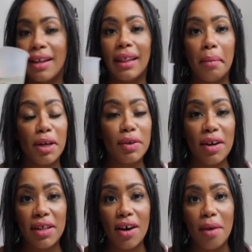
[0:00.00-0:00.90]
Let me know
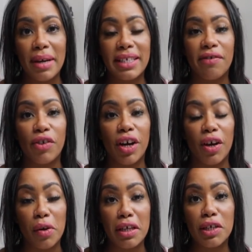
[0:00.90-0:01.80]
down in the comments if you're gonna
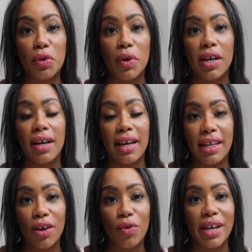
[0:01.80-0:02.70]
go to the store, get
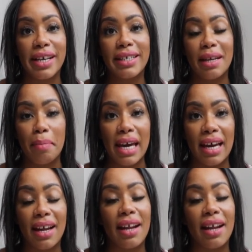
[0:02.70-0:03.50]
the ingredients, and make it.